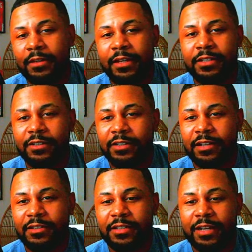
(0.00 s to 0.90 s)
she looked
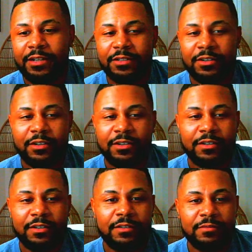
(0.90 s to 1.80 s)
outside and saw
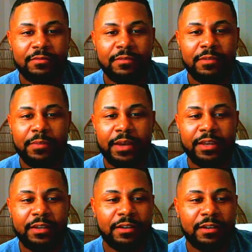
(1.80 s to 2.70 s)
the bike in the
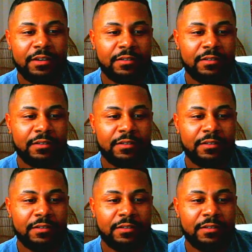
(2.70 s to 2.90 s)
car.